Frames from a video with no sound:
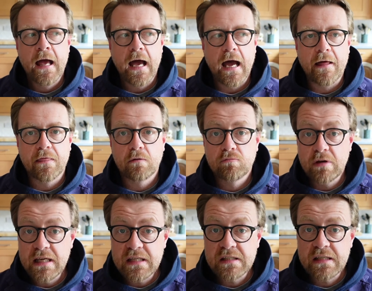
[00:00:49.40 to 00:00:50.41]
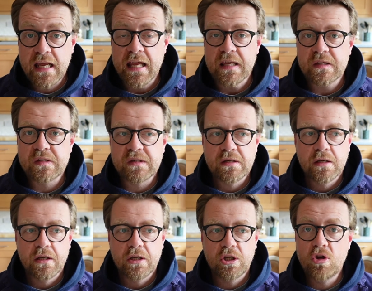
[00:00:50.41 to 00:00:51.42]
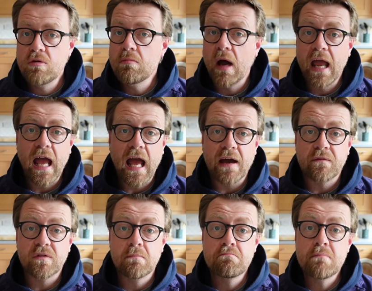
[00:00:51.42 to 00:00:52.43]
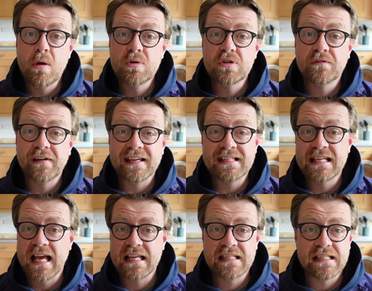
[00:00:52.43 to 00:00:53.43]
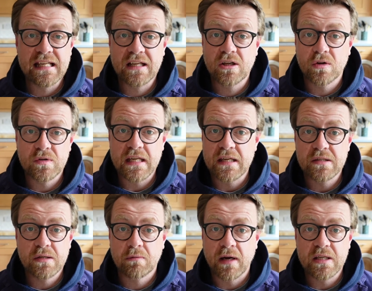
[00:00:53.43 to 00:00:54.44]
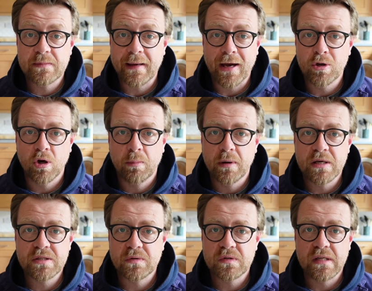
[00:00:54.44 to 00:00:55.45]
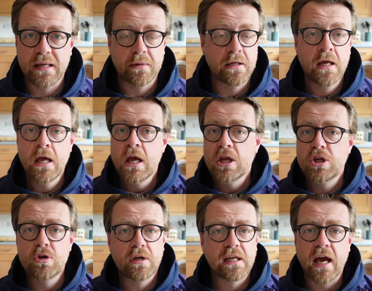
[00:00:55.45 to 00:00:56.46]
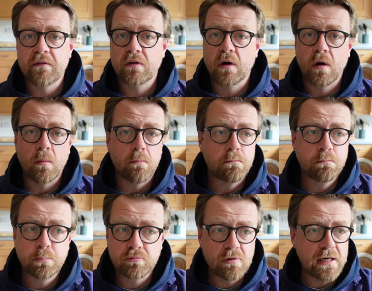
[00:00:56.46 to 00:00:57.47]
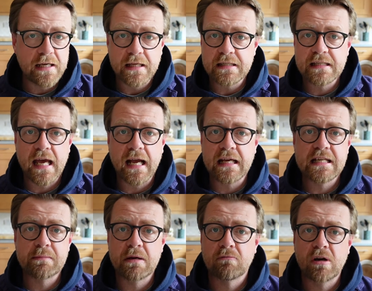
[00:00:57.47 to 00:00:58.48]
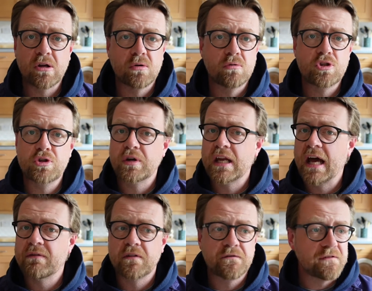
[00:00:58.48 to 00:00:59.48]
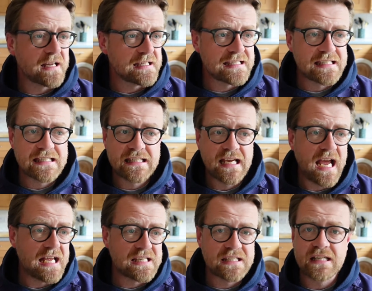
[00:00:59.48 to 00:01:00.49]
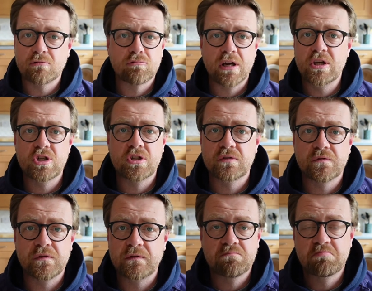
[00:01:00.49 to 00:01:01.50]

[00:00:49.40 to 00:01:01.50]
And the reason is you might have the most fantastic content to write about in your personal statement. You could have a brilliant academic record, you could have a fantastic range of